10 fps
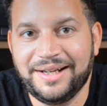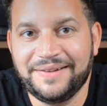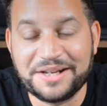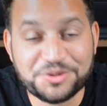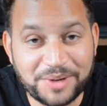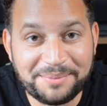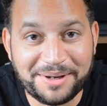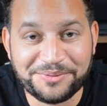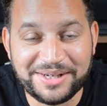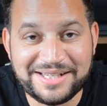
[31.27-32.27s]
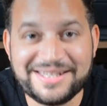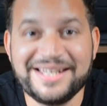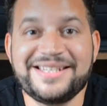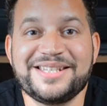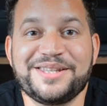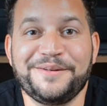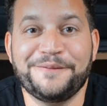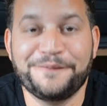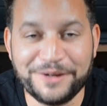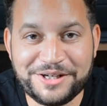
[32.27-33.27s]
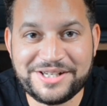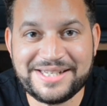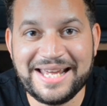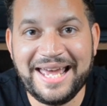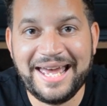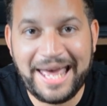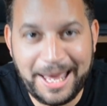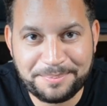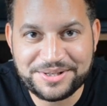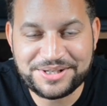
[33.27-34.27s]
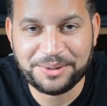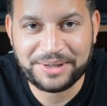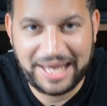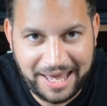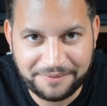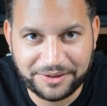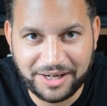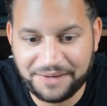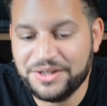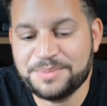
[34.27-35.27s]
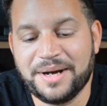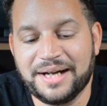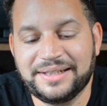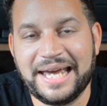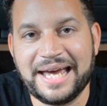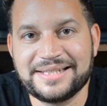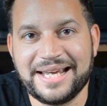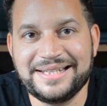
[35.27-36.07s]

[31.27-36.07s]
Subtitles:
That's right, my friends. This is the first episode ever of this podcast.